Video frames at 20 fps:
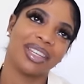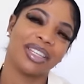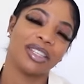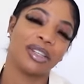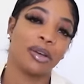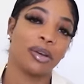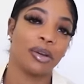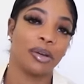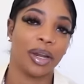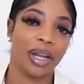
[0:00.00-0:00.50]

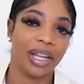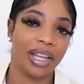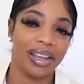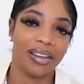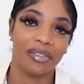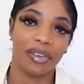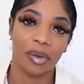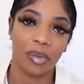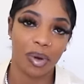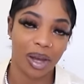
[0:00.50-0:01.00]
So granny,
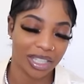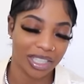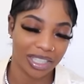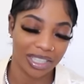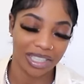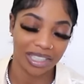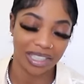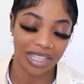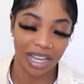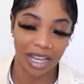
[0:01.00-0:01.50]
if you're watching
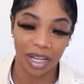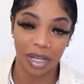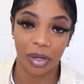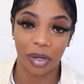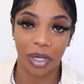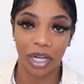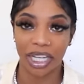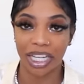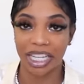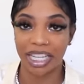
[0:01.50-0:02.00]
this, hey
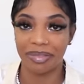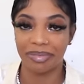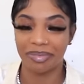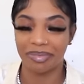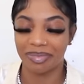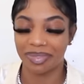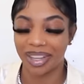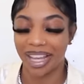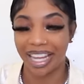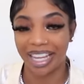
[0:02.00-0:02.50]
granny,
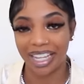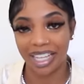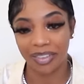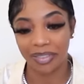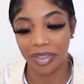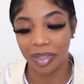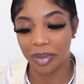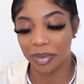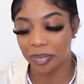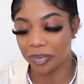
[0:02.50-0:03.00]
I love
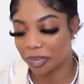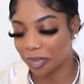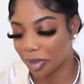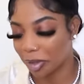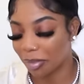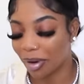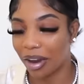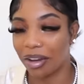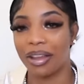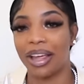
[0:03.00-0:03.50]
you. You
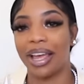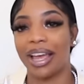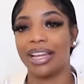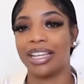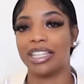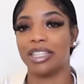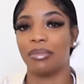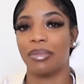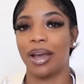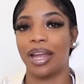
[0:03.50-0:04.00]
probably
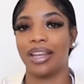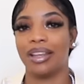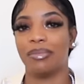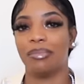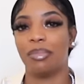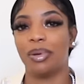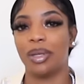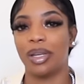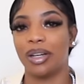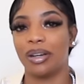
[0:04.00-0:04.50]
had somebody
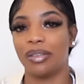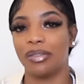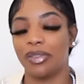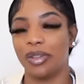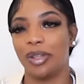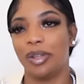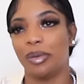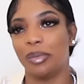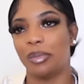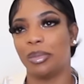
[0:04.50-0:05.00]
pull it up for
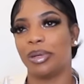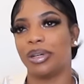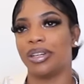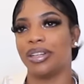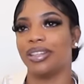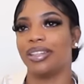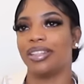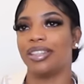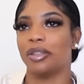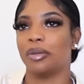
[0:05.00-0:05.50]
you
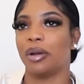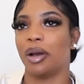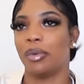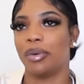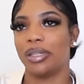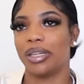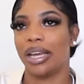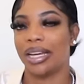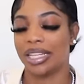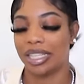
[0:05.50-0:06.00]
because you
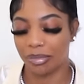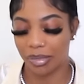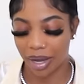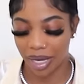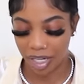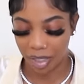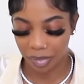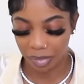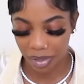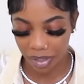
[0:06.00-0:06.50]
always ask
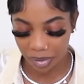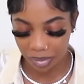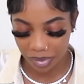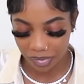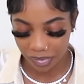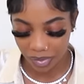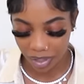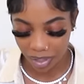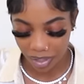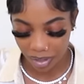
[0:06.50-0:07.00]
somebody to pull up the
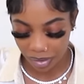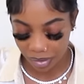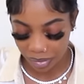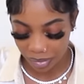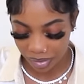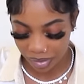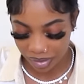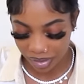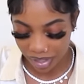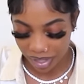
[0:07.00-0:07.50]

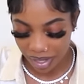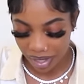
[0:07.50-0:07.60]
videos.